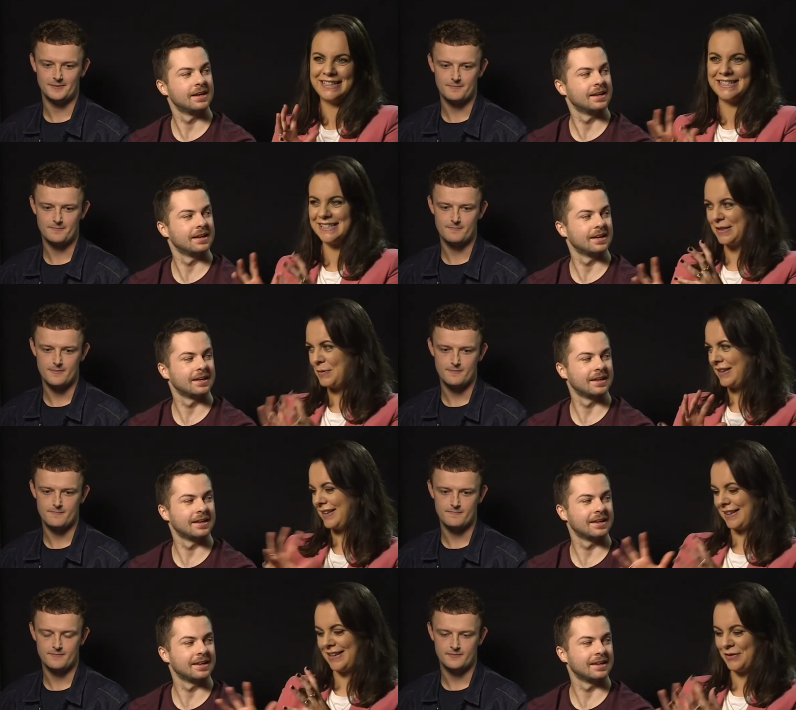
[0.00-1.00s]
Speaker 1: this is a, uh,
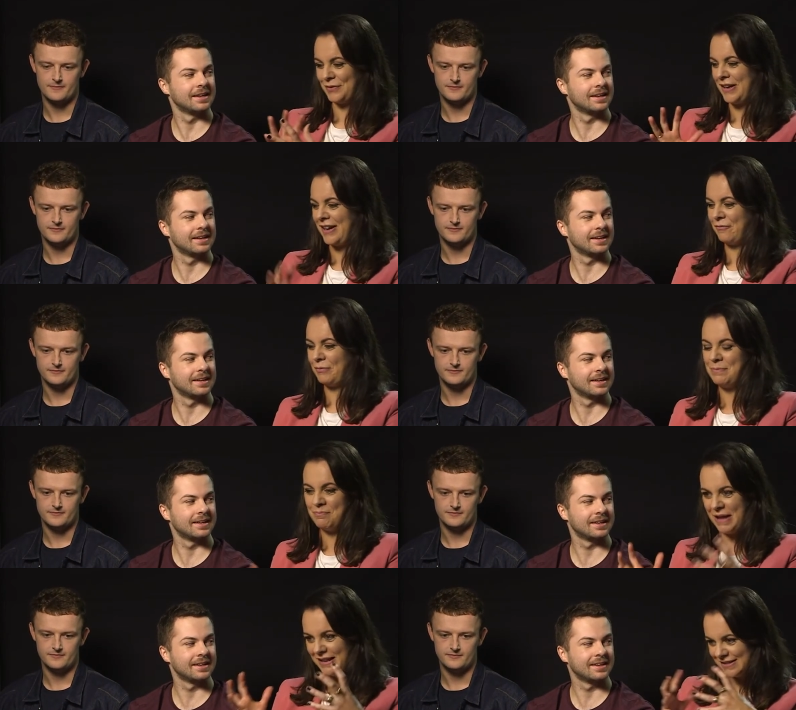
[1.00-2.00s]
like, you know, I've
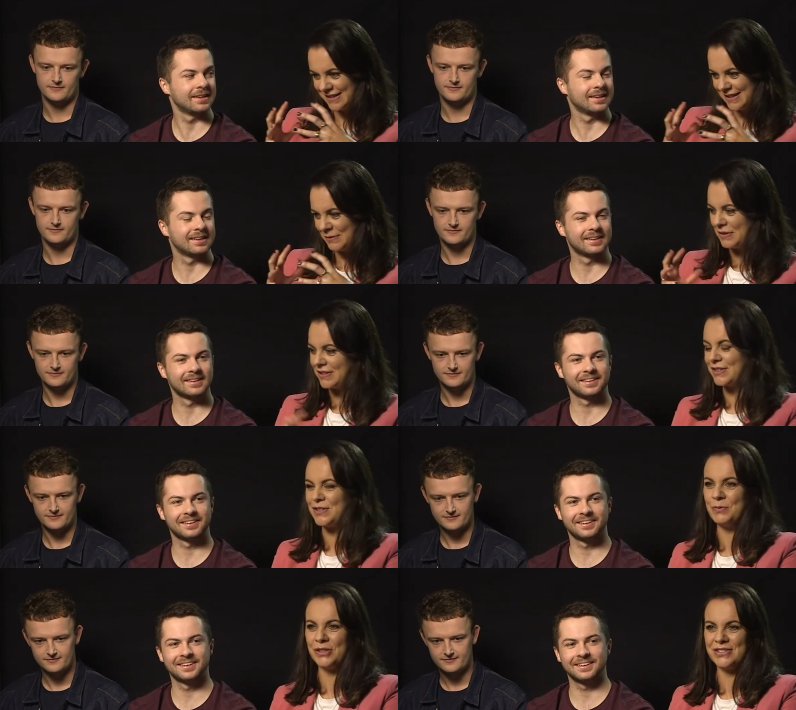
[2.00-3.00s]
been melded in with her
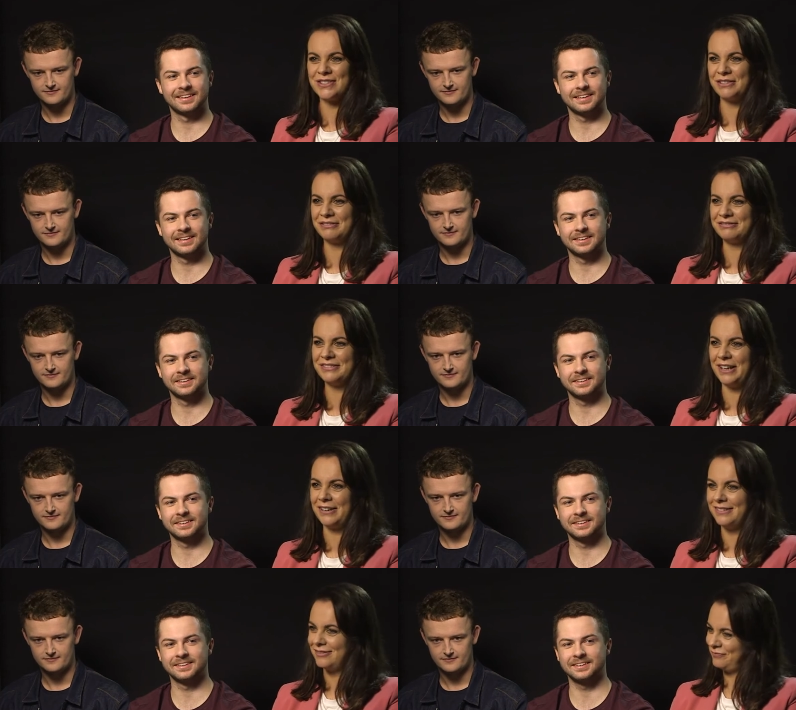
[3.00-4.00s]
too much. So
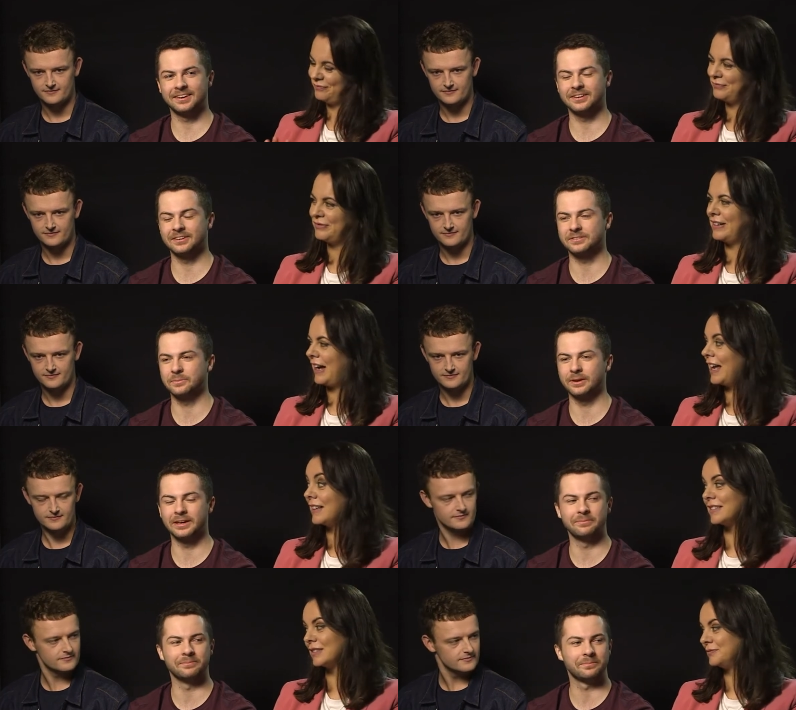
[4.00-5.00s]
yeah. Yeah, I like to
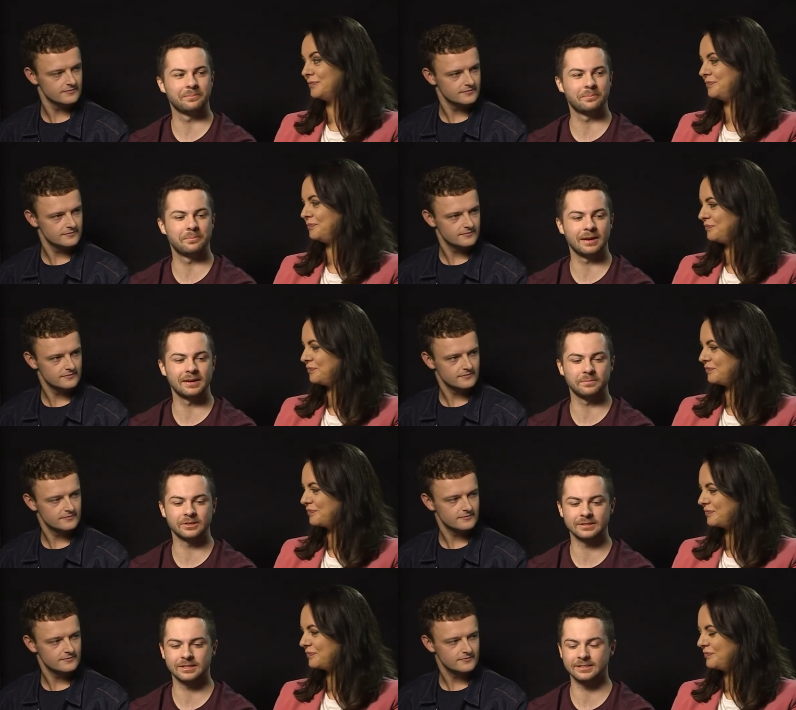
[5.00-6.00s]
blame
Speaker 2: blame
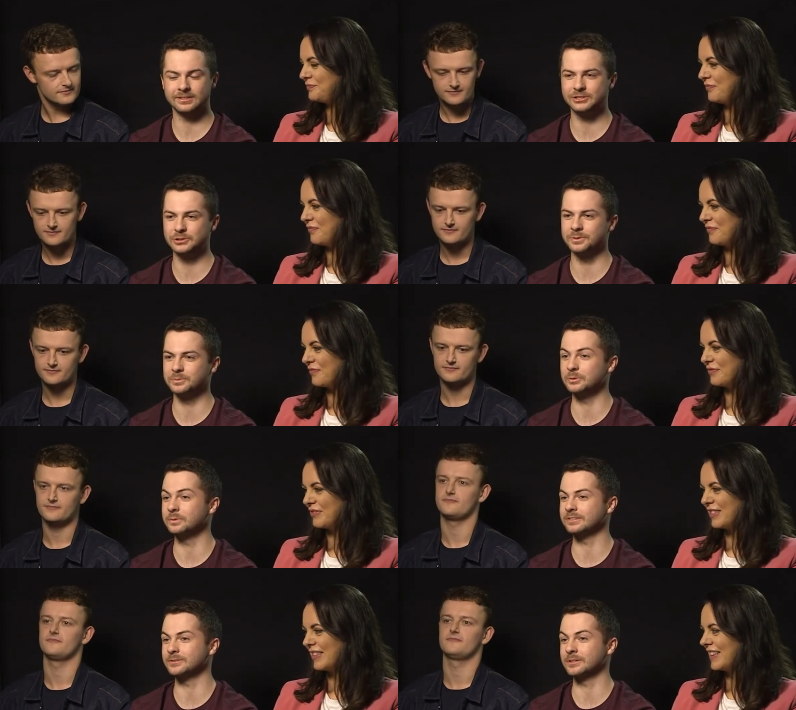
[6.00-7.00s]
my kind of stupid
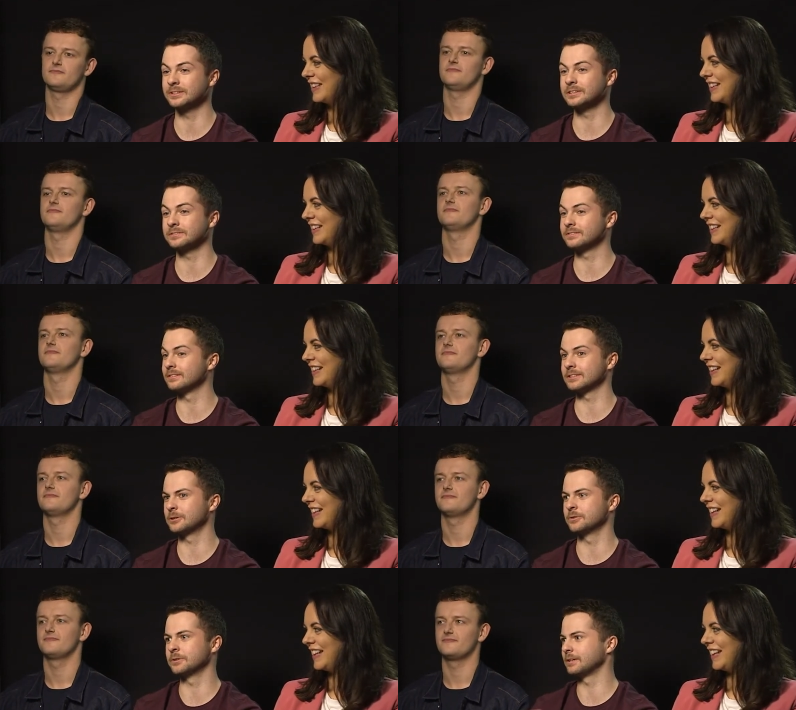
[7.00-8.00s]
moments in real life. I was
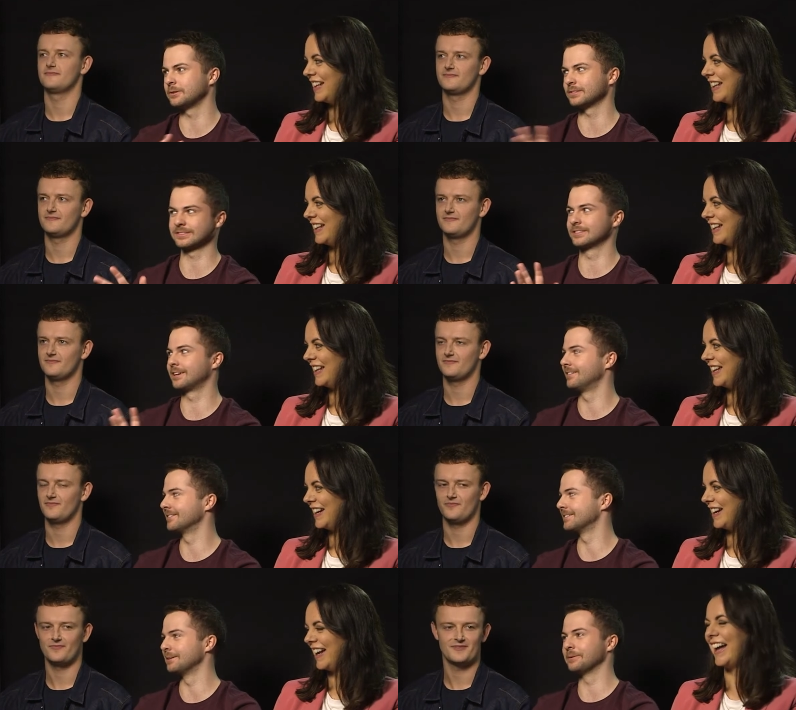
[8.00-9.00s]
like, oh, that, that was just
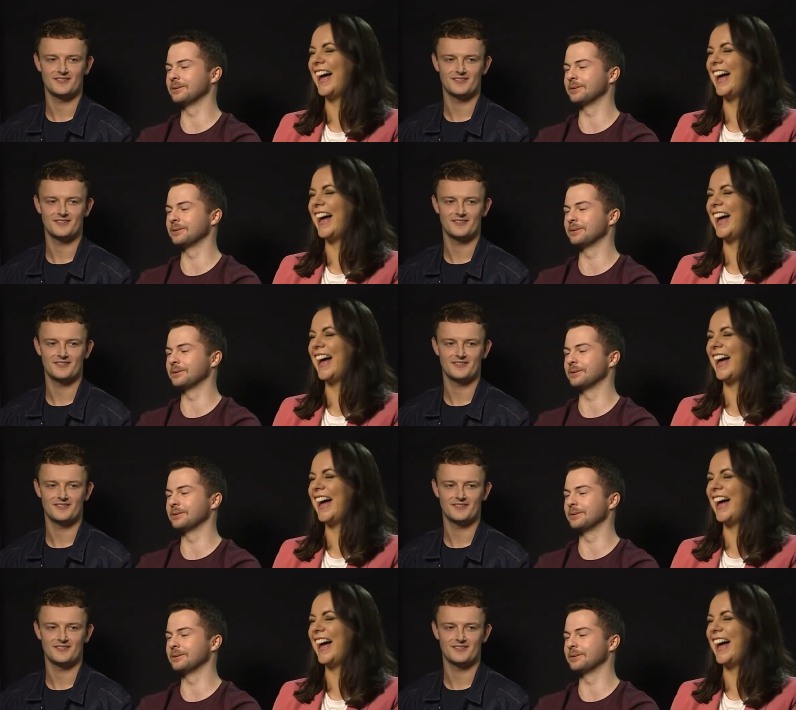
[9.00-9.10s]
Conor slipping.